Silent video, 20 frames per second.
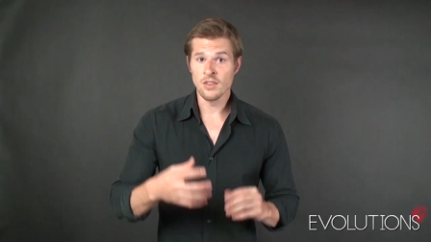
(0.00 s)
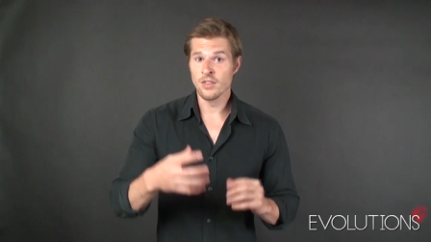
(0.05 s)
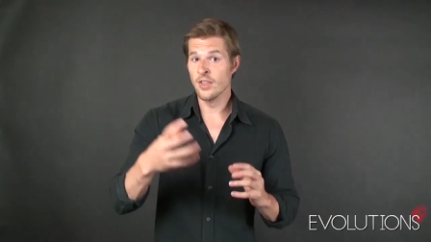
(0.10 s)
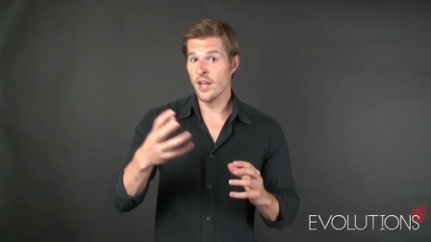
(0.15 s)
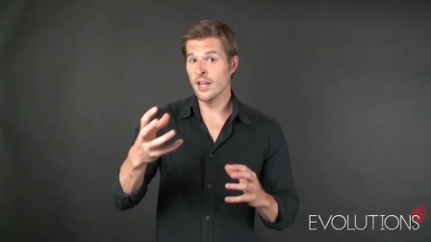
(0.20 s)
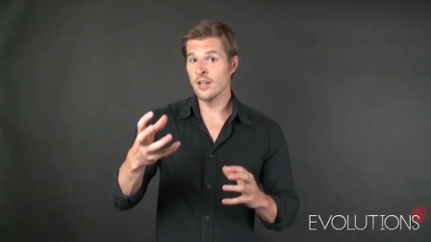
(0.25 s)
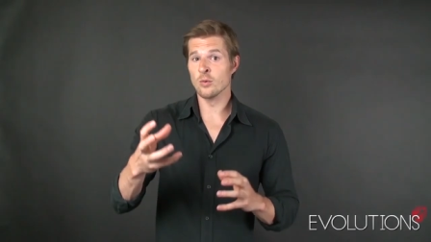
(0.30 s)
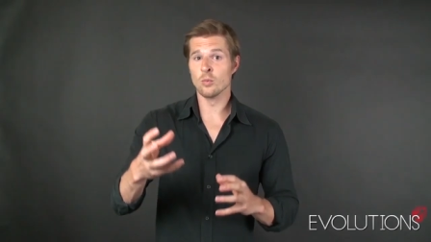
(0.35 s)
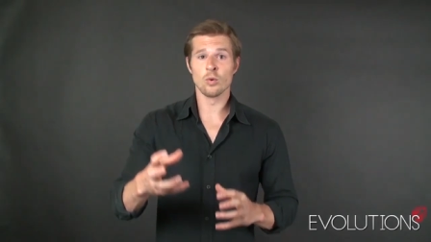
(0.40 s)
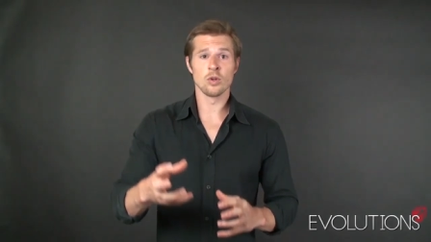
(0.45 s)

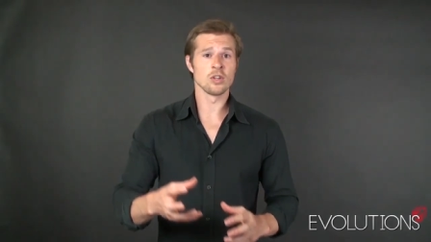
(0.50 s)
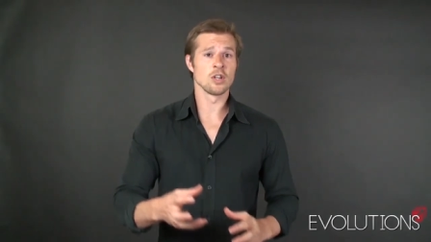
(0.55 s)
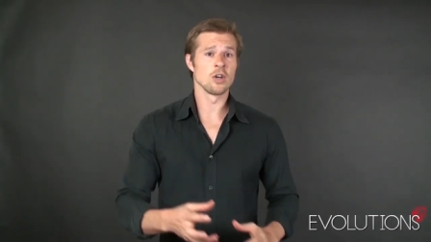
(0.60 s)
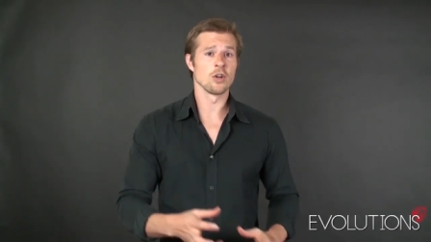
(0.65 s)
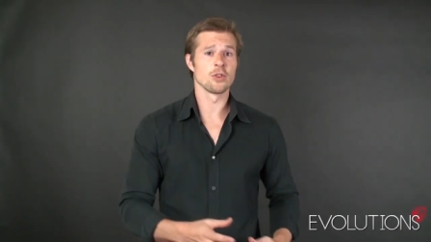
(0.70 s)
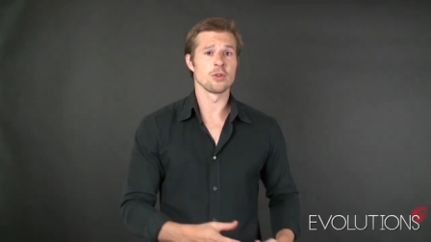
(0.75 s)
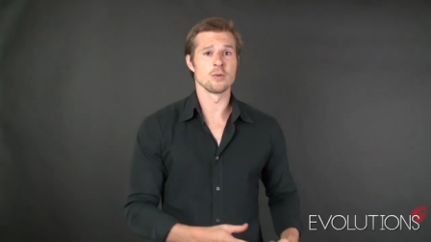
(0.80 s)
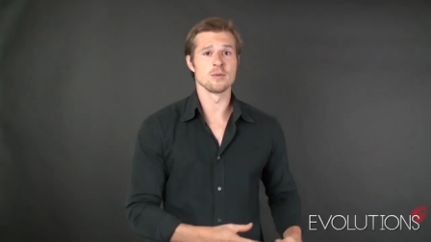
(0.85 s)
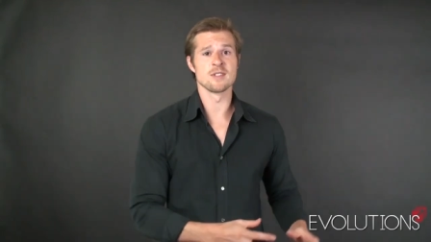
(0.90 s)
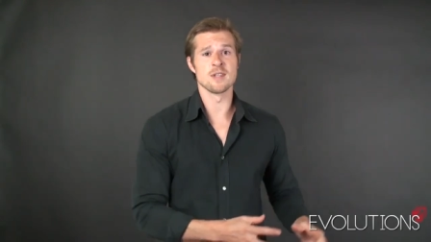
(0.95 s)
Then we'll
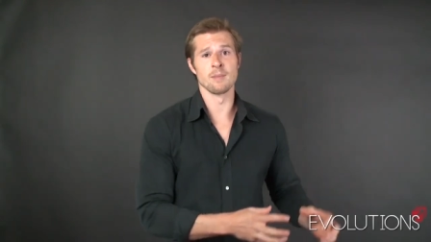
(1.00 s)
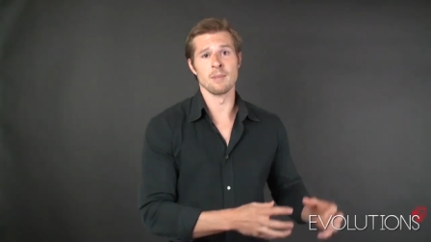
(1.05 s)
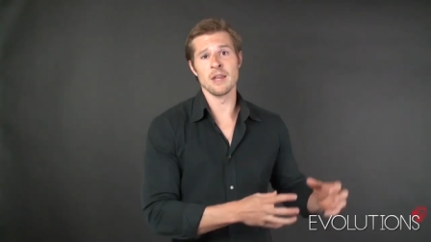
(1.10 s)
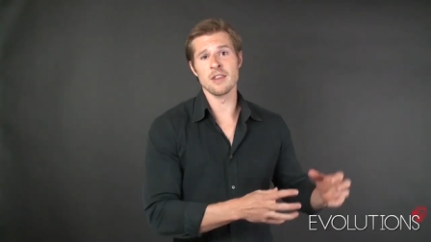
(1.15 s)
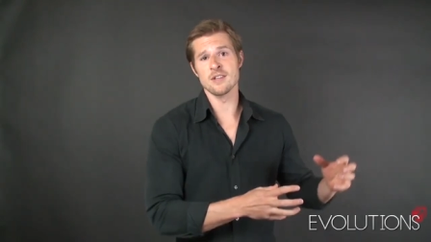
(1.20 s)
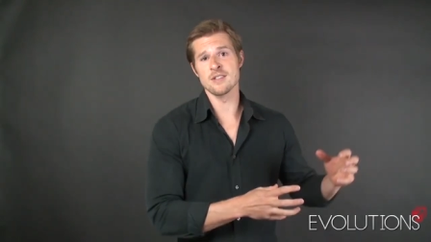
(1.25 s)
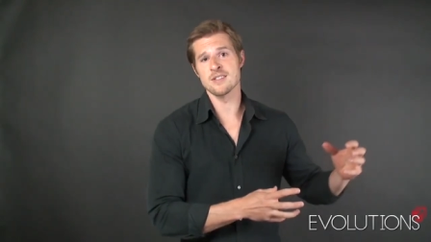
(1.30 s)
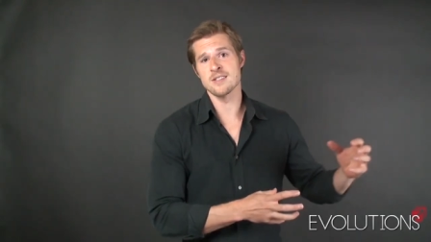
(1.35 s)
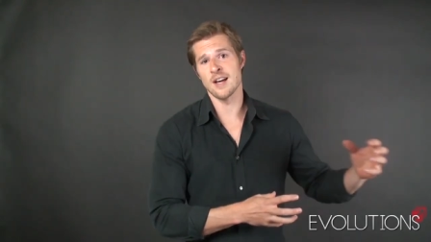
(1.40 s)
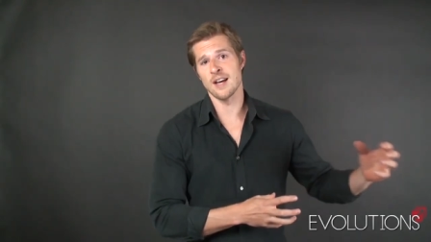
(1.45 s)
go through some
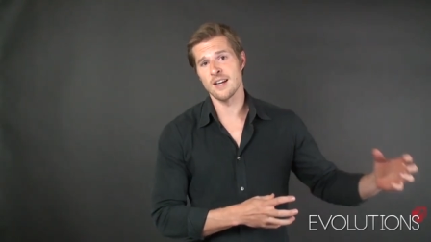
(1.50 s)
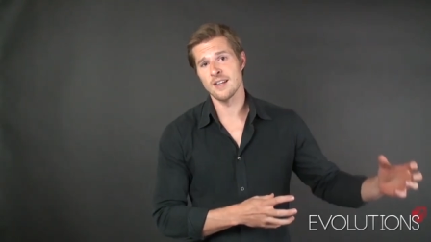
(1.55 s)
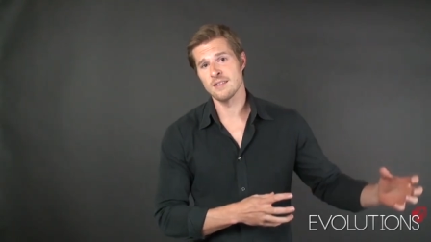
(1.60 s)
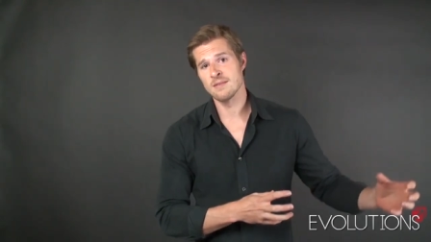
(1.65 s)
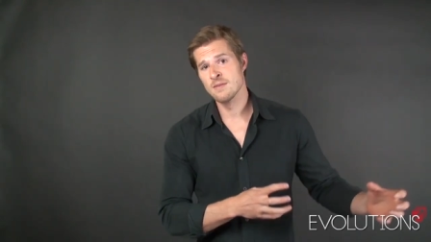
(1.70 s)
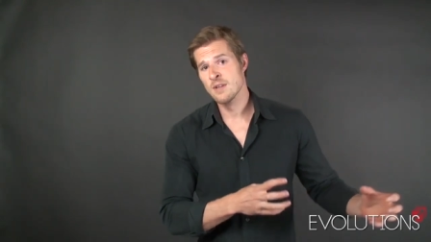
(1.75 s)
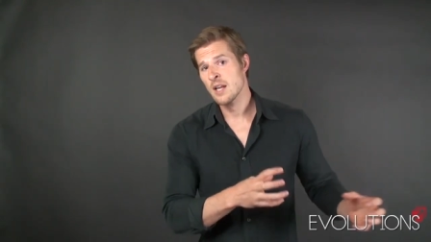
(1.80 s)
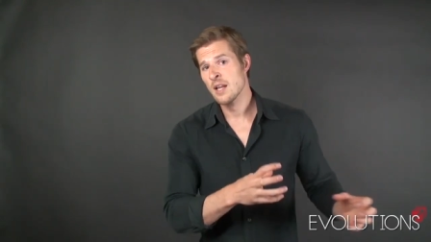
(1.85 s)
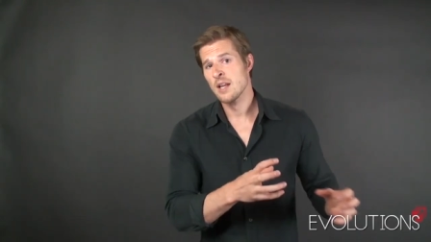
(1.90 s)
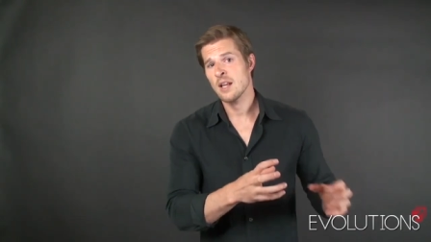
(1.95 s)
other
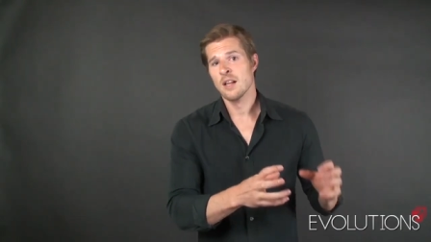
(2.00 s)
side